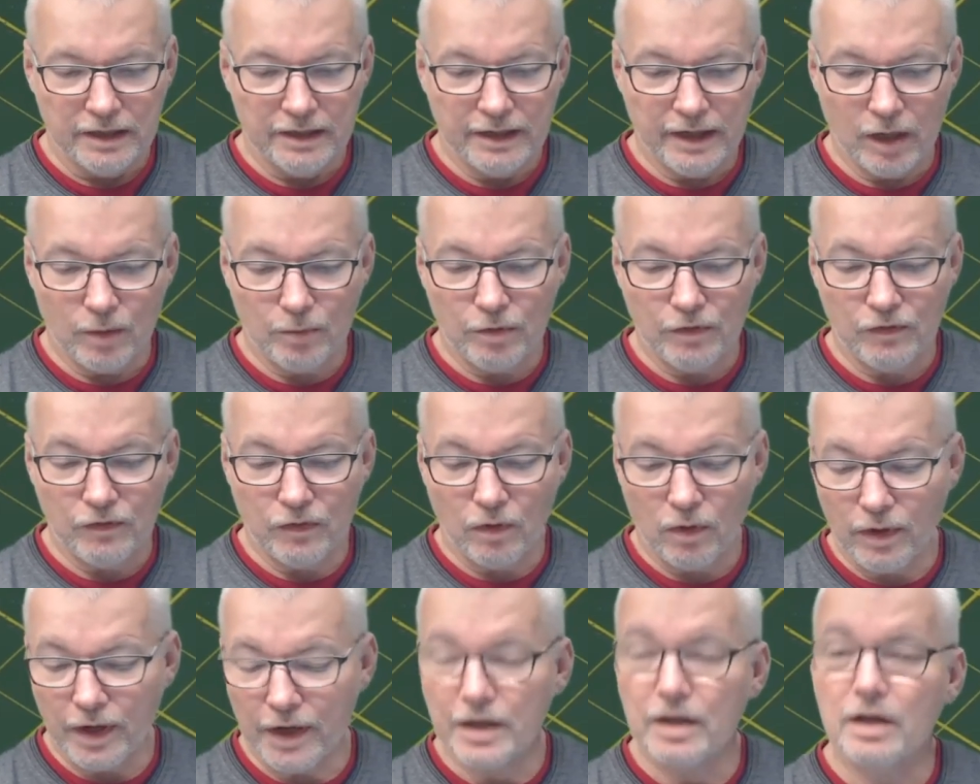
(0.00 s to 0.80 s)
Now
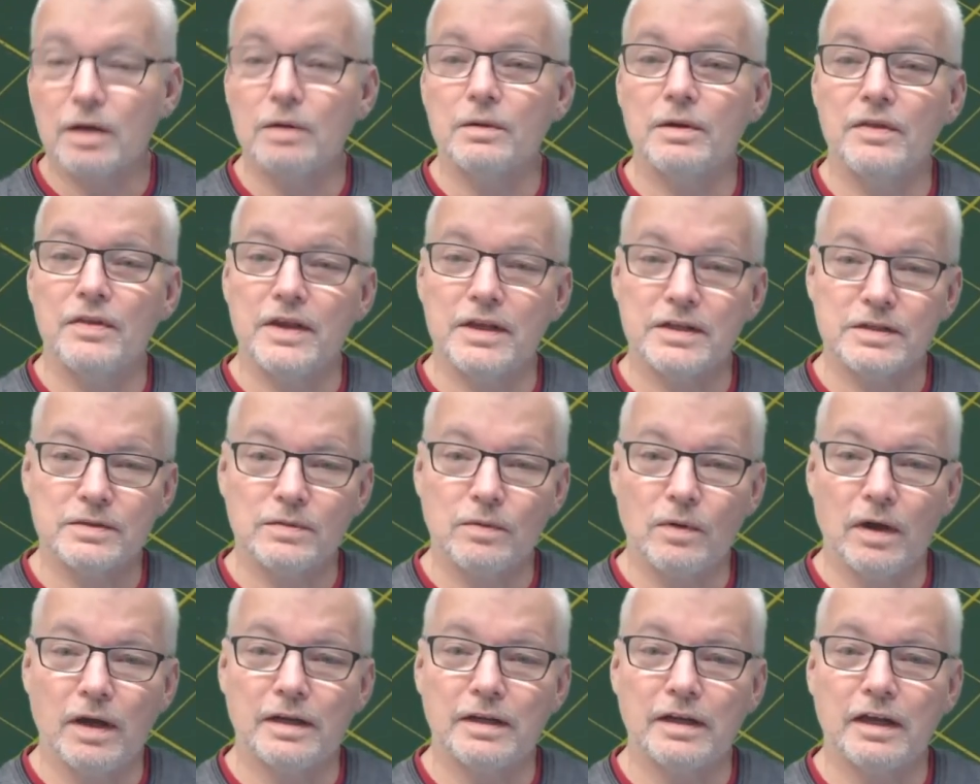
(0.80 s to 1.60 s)
before I go on this
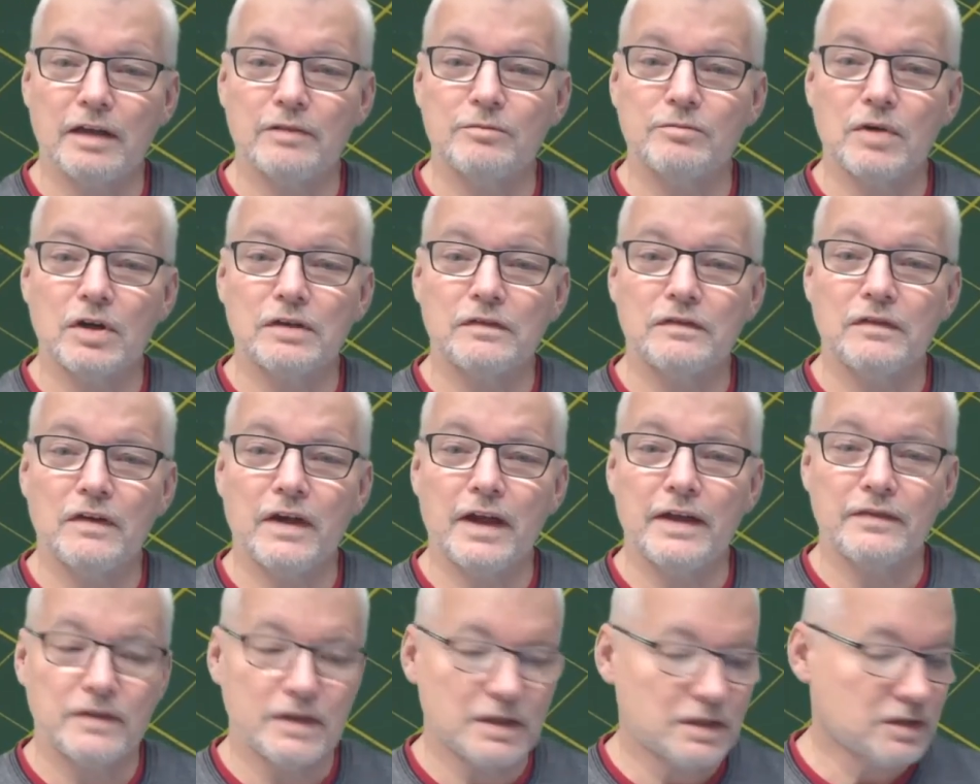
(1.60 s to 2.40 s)
one, I've
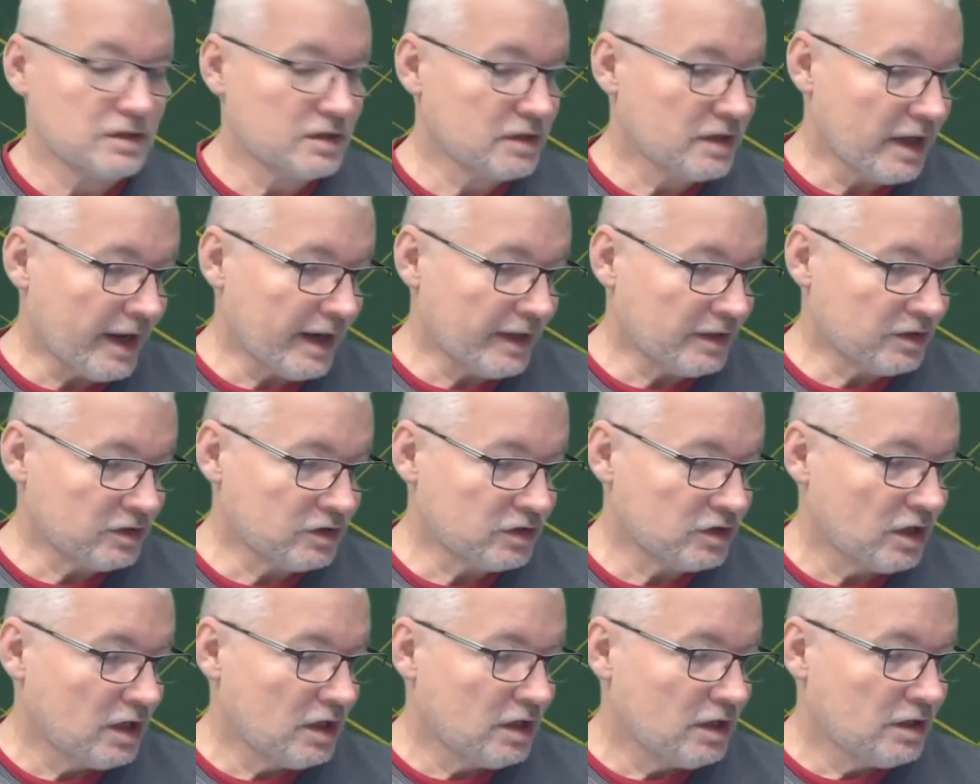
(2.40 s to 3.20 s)
modified this
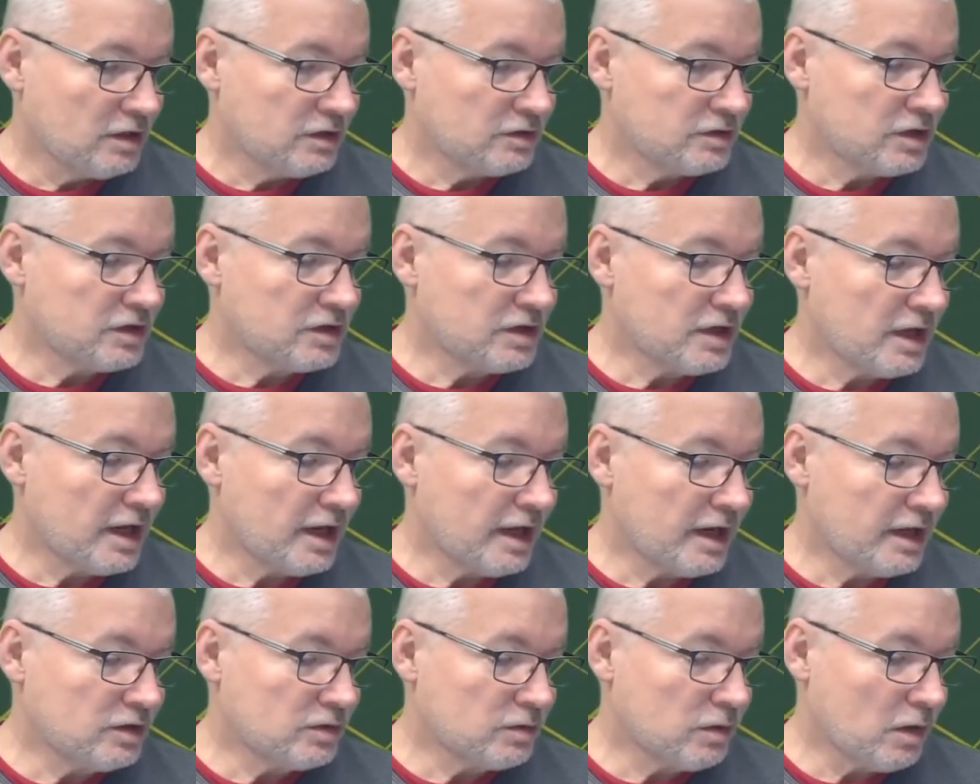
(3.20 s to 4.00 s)
sketch to
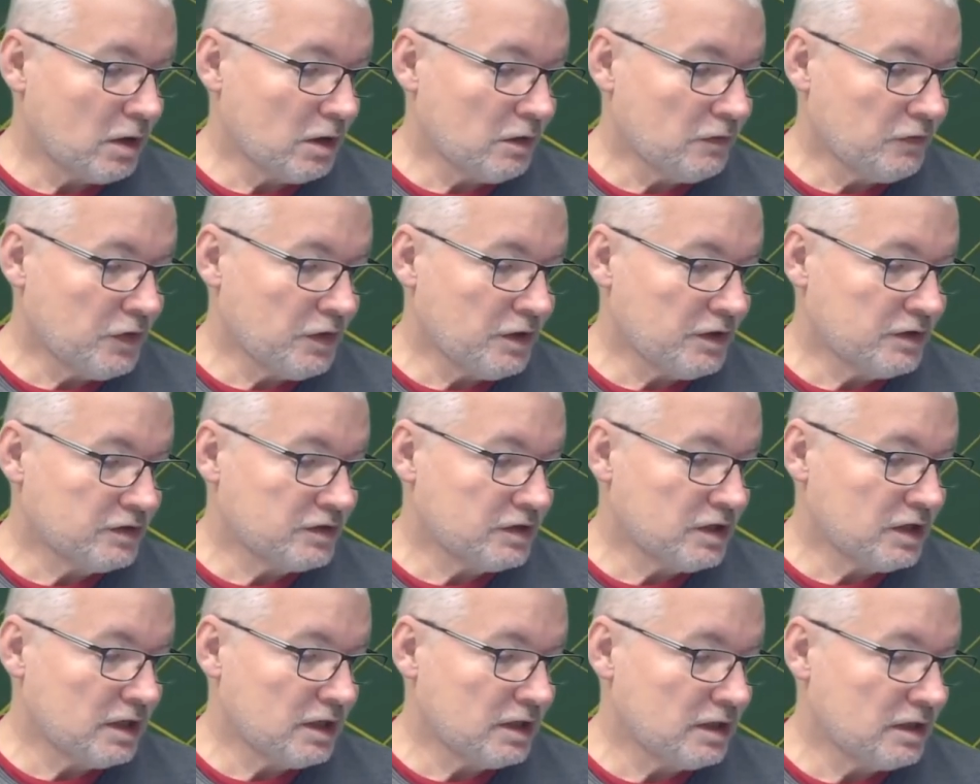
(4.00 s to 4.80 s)
say 12,
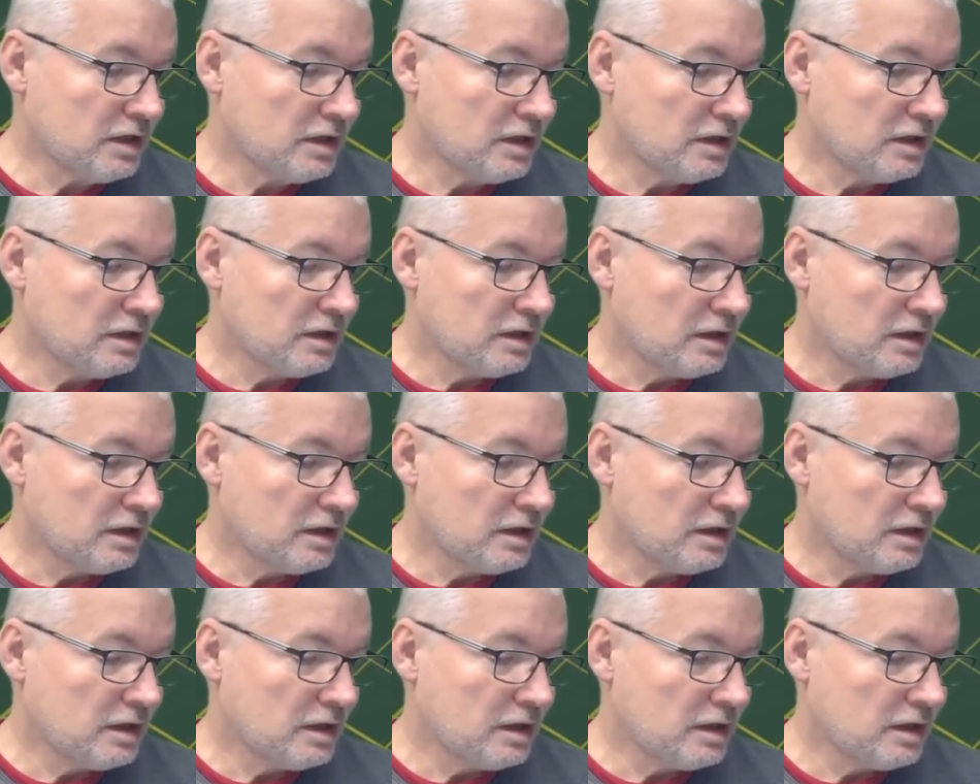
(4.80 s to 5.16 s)
13,